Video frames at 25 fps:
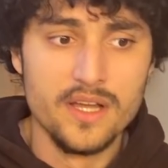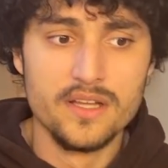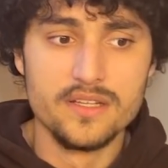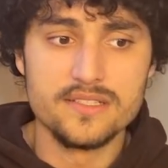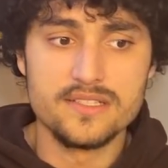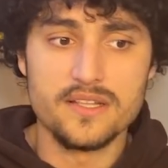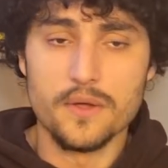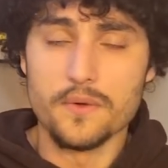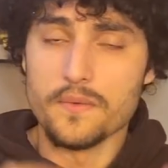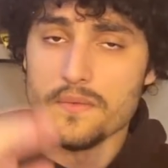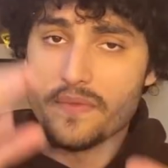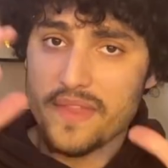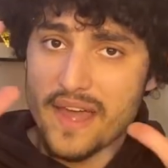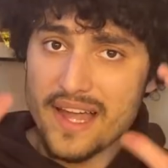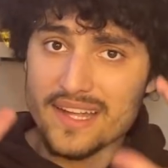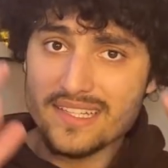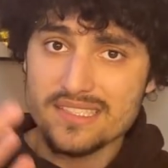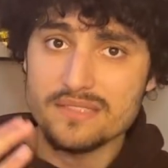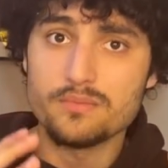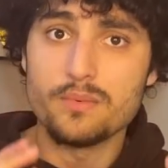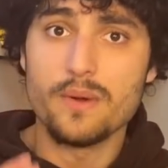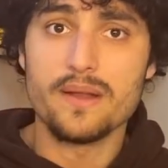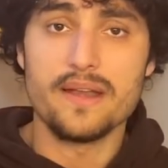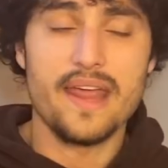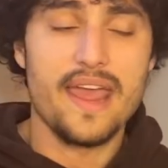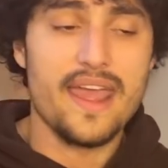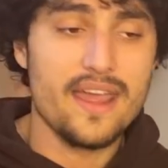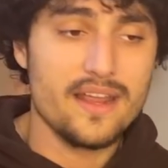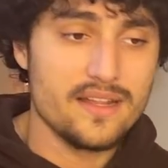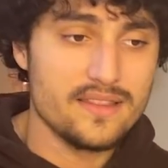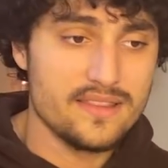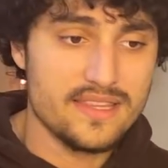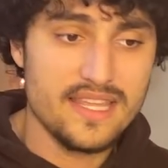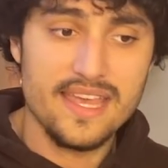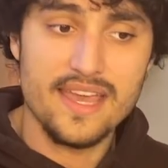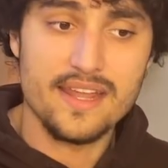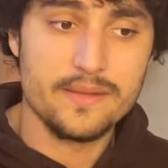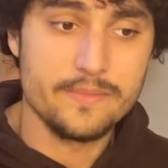So that's what
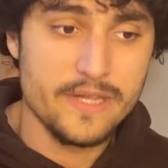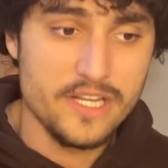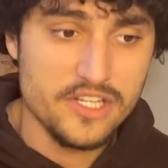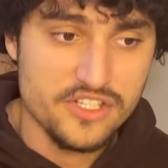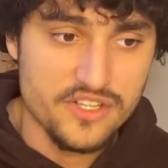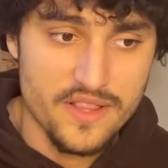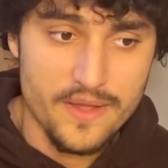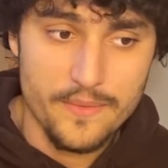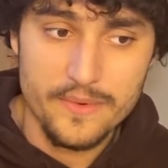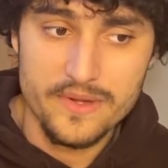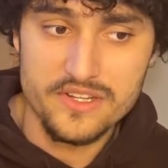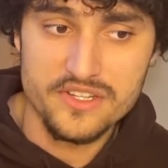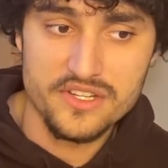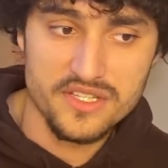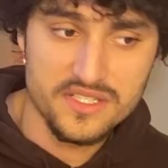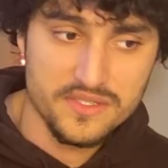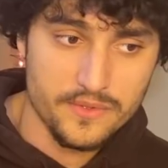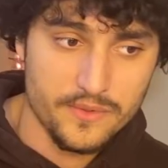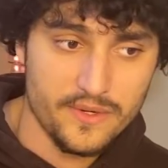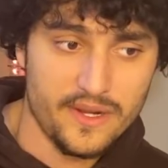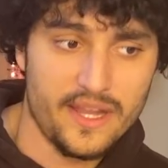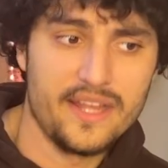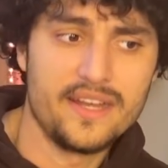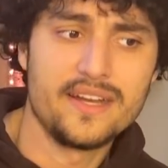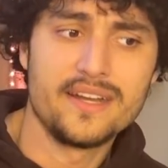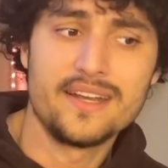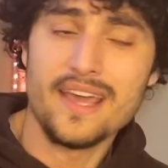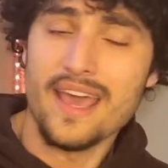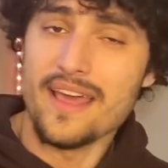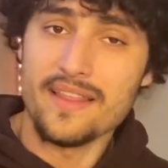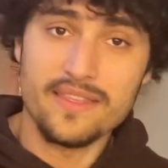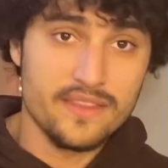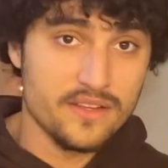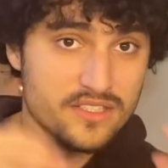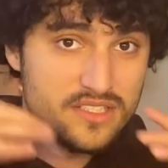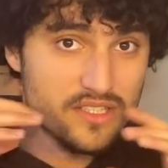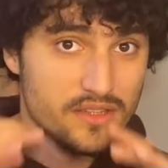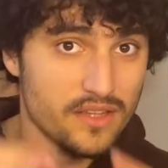the animation that we just created.
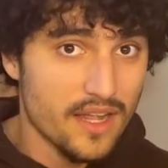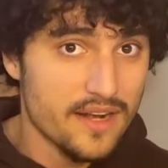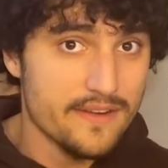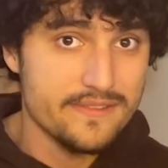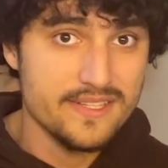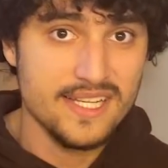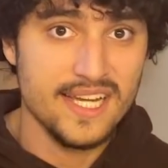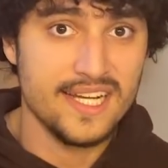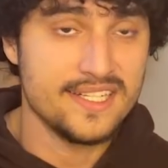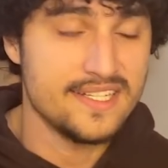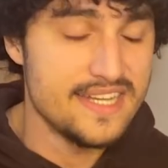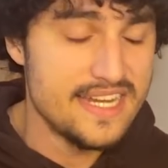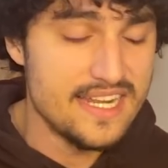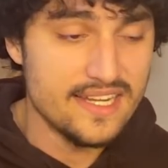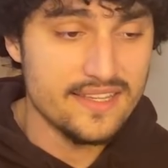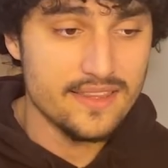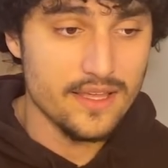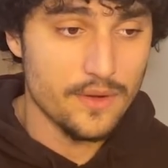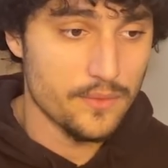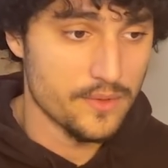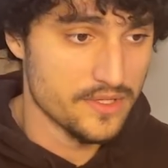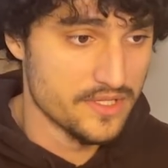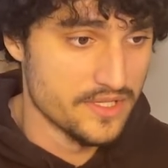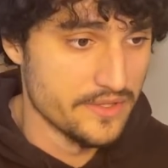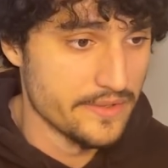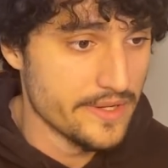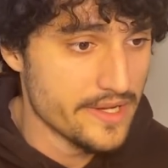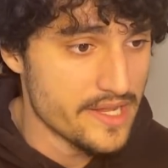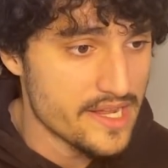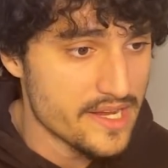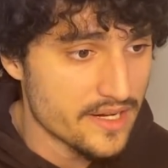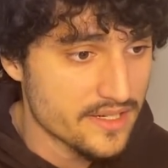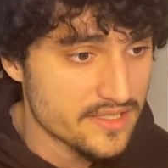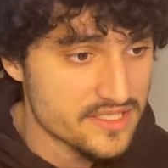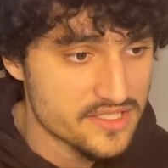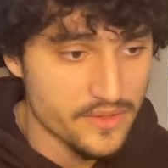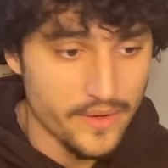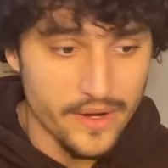And there's a lot of technique that we're doing
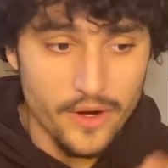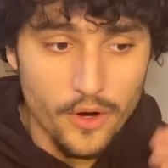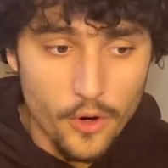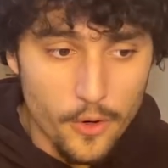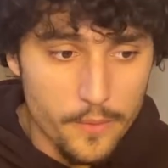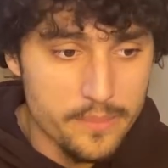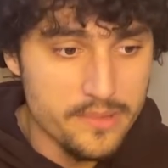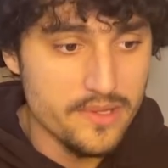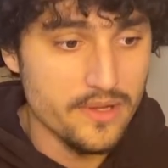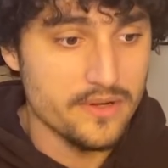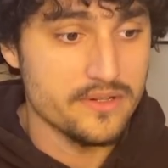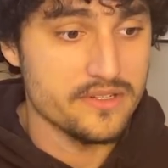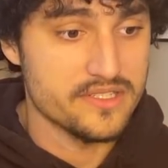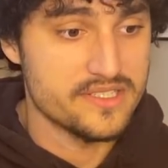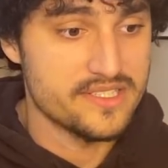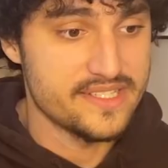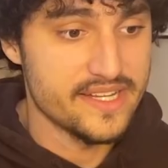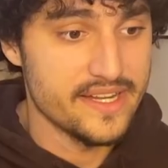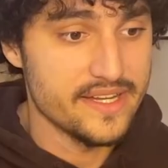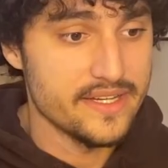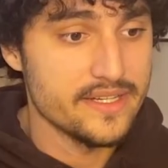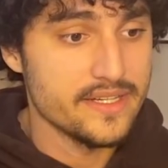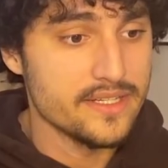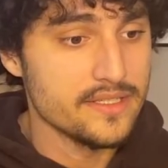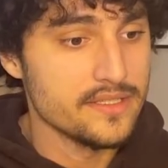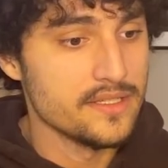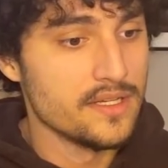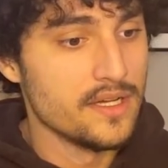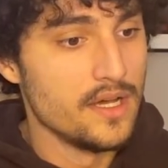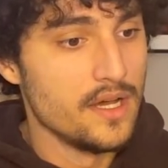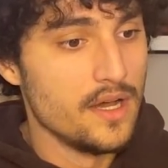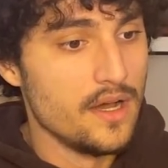here. So I hope you understand it.